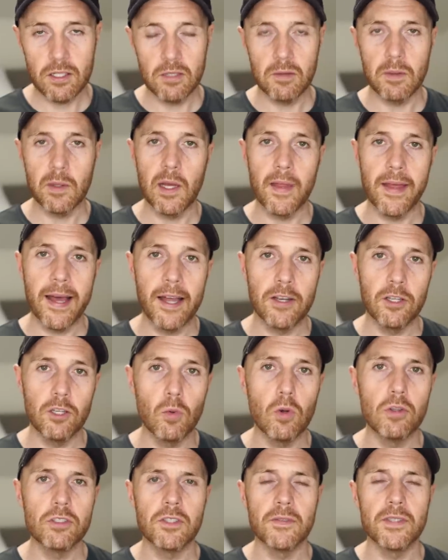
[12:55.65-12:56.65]
something like that and you
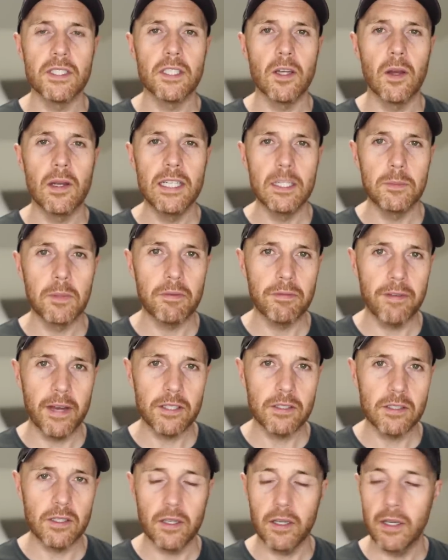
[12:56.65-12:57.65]
want something to go a little bit
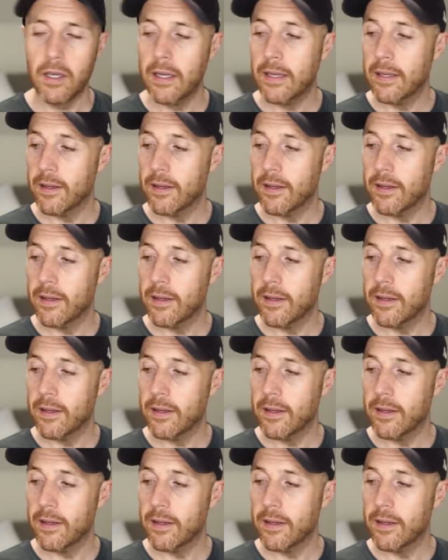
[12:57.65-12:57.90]
faster,